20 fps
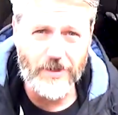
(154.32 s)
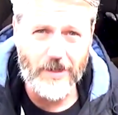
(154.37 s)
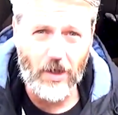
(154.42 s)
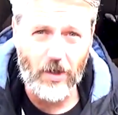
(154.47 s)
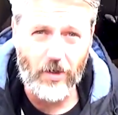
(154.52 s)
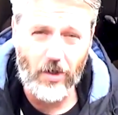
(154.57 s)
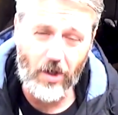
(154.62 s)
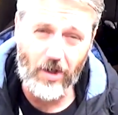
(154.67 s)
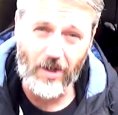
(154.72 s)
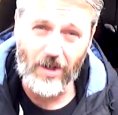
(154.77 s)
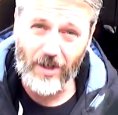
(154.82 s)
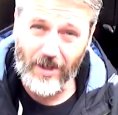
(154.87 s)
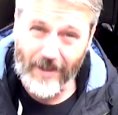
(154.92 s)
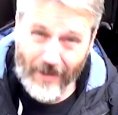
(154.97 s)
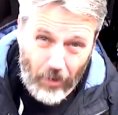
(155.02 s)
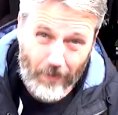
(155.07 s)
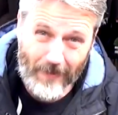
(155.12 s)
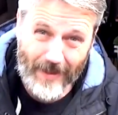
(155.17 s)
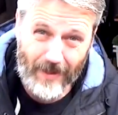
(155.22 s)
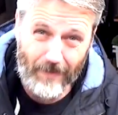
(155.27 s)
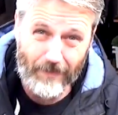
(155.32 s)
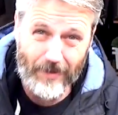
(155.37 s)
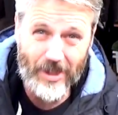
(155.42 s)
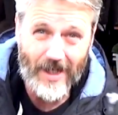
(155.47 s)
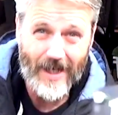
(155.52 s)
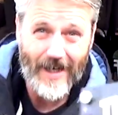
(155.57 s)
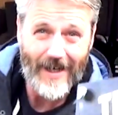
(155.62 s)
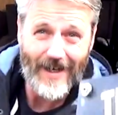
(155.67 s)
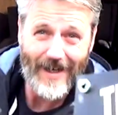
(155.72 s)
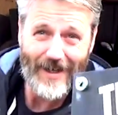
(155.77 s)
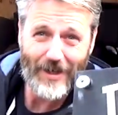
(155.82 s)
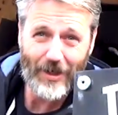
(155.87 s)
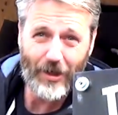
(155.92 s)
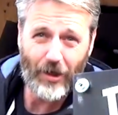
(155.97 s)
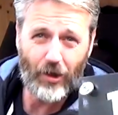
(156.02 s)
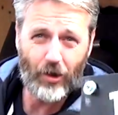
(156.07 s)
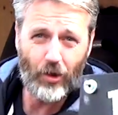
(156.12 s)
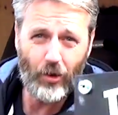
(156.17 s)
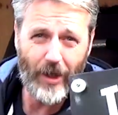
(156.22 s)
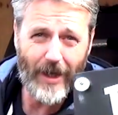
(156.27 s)
so I got a little bit
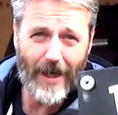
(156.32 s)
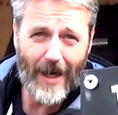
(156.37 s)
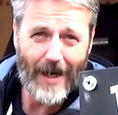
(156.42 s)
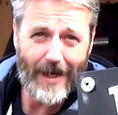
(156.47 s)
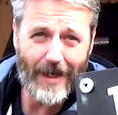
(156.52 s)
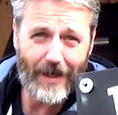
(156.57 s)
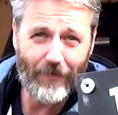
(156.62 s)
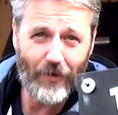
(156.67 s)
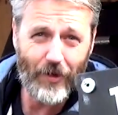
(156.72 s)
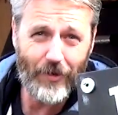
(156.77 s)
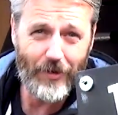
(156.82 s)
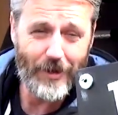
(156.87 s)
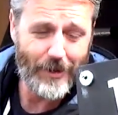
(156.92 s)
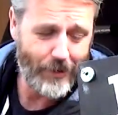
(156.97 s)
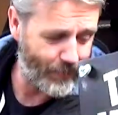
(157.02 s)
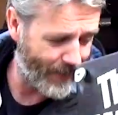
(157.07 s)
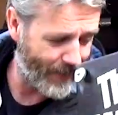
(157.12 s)
creative on this